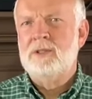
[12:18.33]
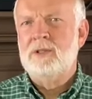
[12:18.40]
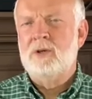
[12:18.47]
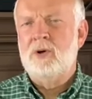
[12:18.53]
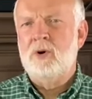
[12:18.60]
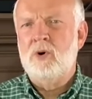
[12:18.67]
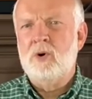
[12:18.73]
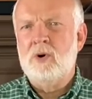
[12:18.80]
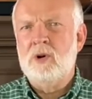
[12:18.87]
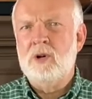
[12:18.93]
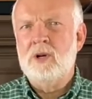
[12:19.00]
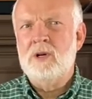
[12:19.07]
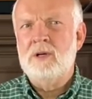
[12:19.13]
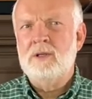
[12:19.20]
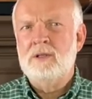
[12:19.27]

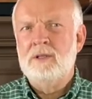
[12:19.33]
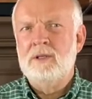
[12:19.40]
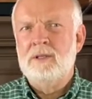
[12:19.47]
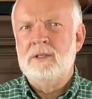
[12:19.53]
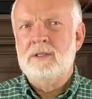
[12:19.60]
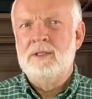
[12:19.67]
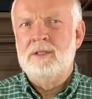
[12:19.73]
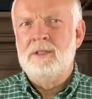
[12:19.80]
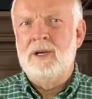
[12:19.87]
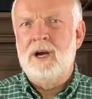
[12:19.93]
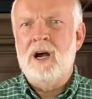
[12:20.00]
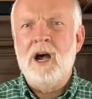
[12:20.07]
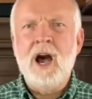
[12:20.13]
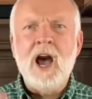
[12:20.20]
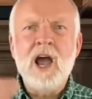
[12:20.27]
or
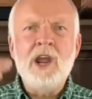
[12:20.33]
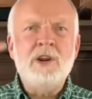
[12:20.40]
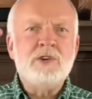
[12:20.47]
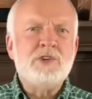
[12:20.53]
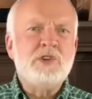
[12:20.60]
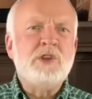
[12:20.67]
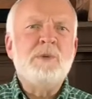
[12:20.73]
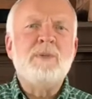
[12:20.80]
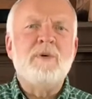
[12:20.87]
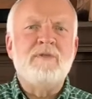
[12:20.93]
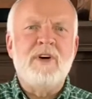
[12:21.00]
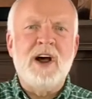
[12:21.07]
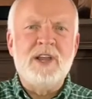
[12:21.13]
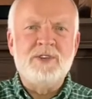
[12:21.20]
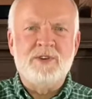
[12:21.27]
a higher
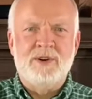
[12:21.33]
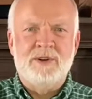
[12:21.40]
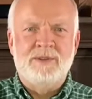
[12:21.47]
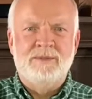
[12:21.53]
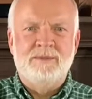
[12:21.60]
supervisor.